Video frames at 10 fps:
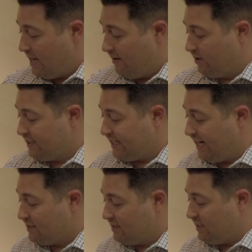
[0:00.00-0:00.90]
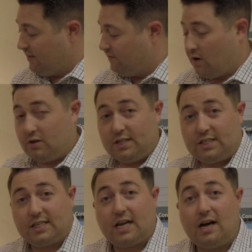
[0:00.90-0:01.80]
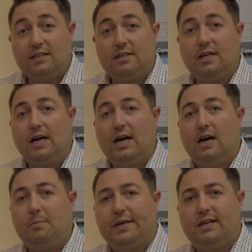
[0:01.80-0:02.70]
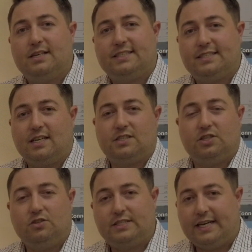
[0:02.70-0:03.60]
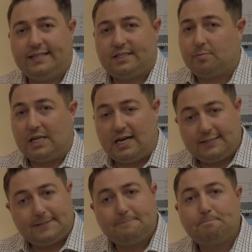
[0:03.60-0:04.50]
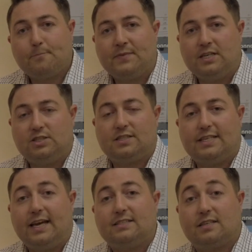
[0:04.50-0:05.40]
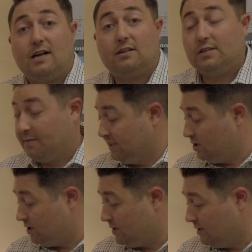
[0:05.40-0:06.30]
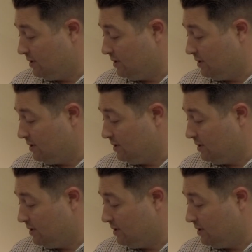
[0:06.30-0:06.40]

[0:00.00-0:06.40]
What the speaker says: Every scan's defaulted to color because it doesn't use any supplies. It just takes a color image.